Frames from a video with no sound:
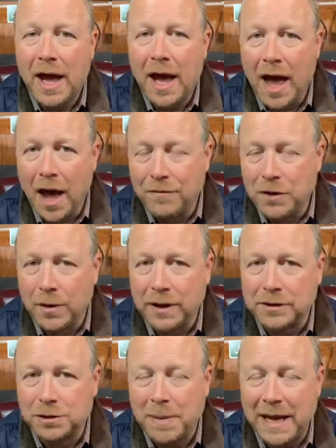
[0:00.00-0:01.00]
of your
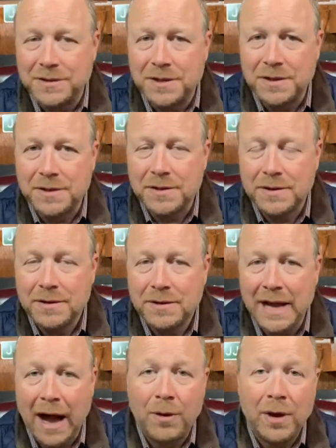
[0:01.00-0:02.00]
expenses.
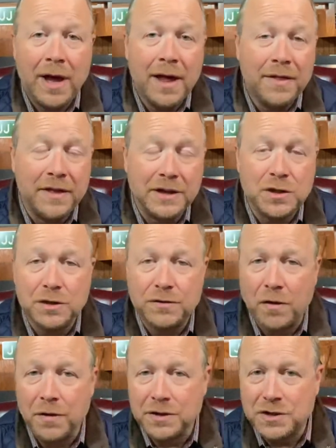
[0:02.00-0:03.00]
Now, this is
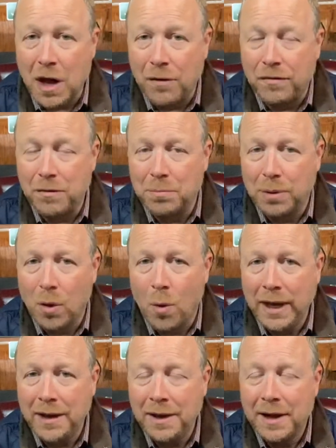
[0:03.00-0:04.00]
for the self
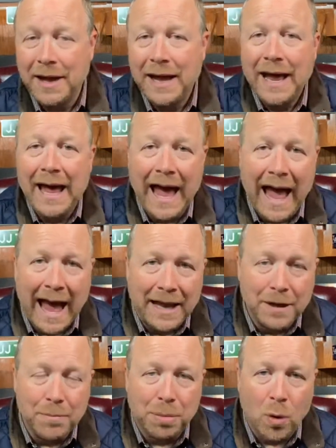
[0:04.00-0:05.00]
employed and
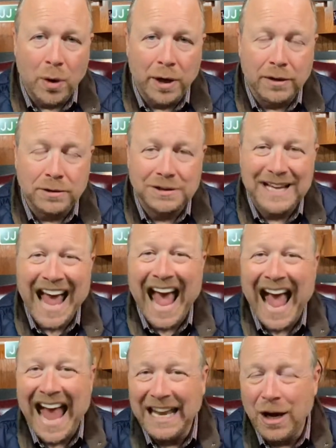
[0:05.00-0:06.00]
employers.
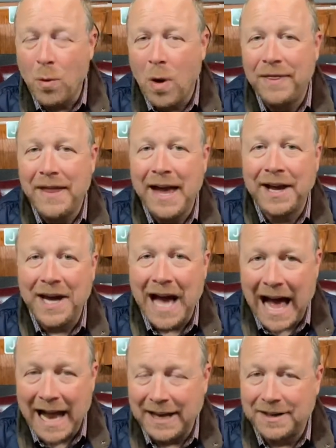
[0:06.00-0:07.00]
Anyone that
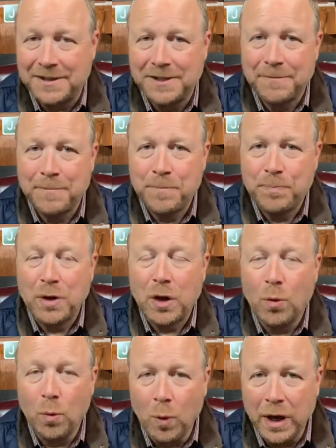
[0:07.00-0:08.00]
got it
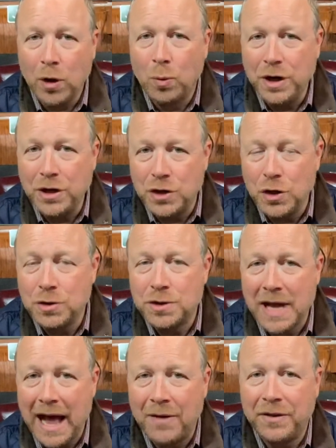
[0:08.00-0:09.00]
will reduce
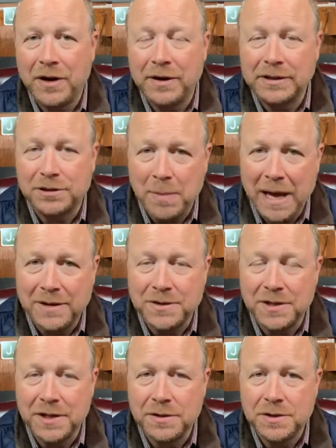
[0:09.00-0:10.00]
down their
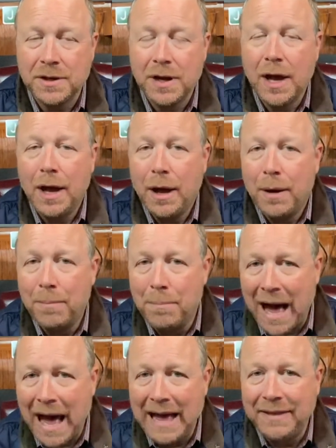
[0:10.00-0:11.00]
expenses
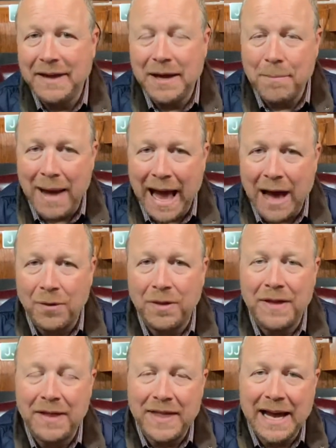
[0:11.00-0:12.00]
by the amount
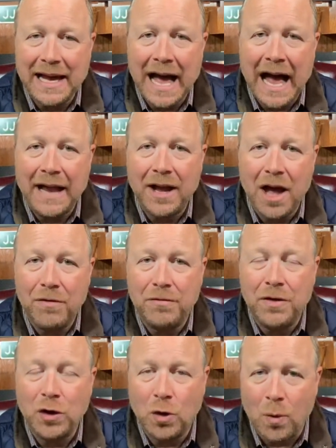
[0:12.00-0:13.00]
that they got of
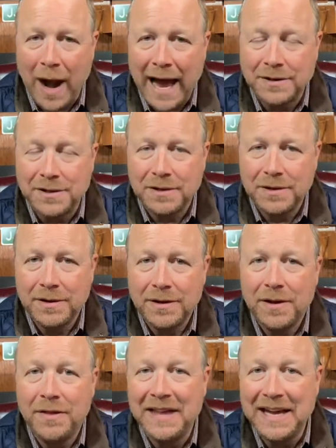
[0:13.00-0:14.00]
the grant,
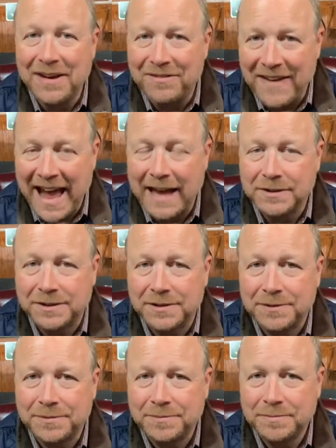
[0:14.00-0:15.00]
the
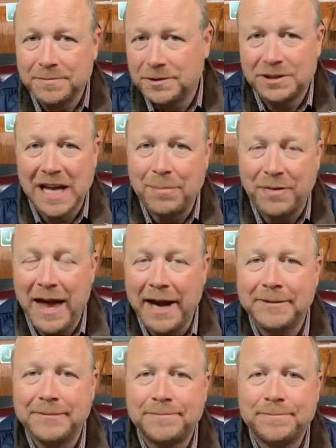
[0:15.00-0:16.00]
advance. Same thing.